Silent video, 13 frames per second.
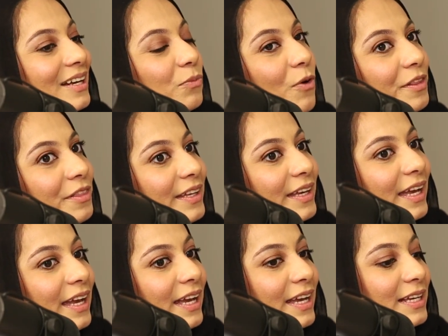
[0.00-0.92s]
One
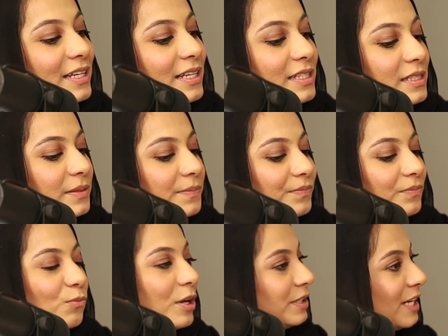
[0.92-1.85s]

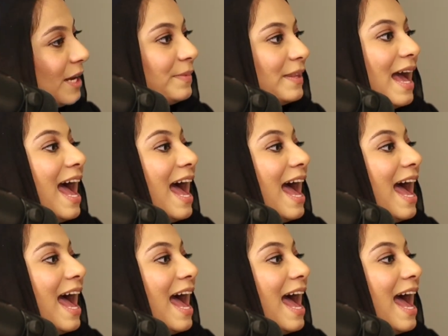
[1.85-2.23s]
tip that